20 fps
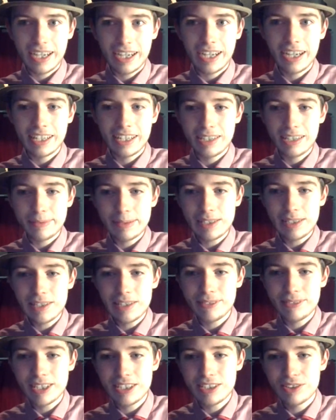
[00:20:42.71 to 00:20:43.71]
And I
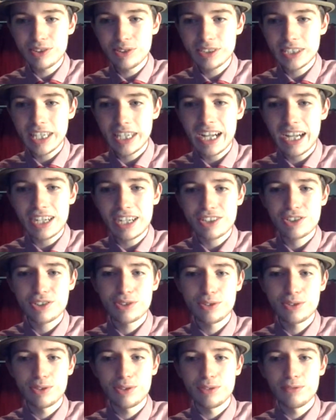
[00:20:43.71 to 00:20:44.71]
believe that it's not
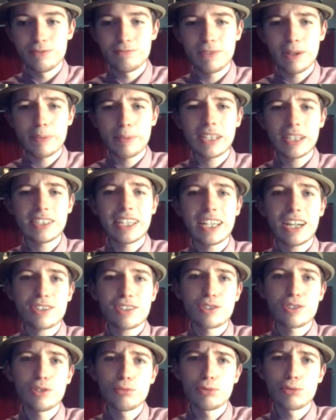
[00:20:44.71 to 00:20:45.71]
about the
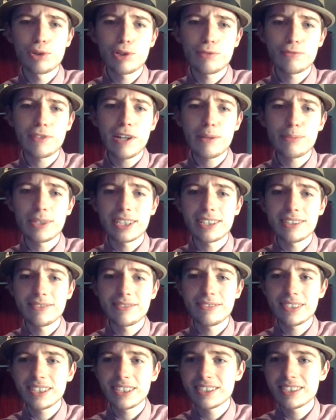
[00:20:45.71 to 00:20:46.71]
actual royal family,
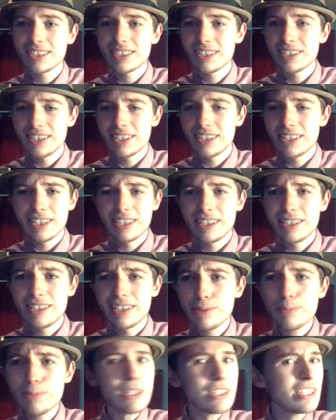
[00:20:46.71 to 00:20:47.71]
because
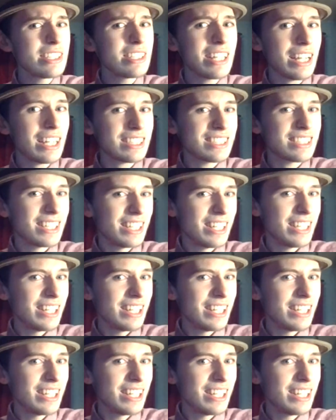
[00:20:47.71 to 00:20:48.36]
imagine that,